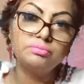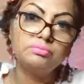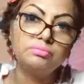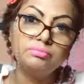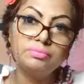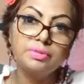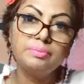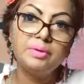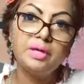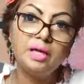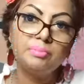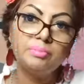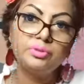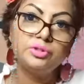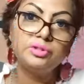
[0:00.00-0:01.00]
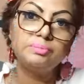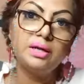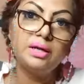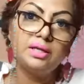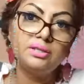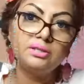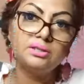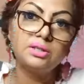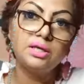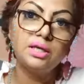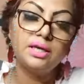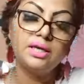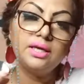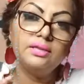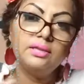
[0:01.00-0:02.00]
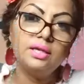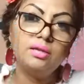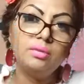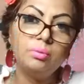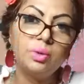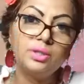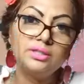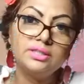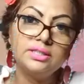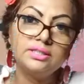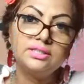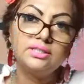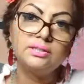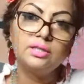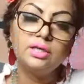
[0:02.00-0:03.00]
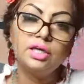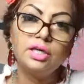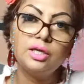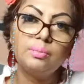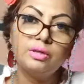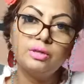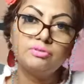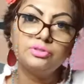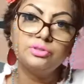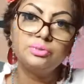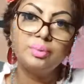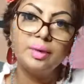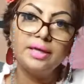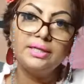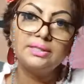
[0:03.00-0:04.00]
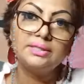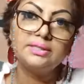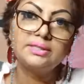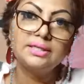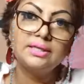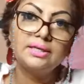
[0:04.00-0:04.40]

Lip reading: people are pushed apart. And then once there's a bit of space,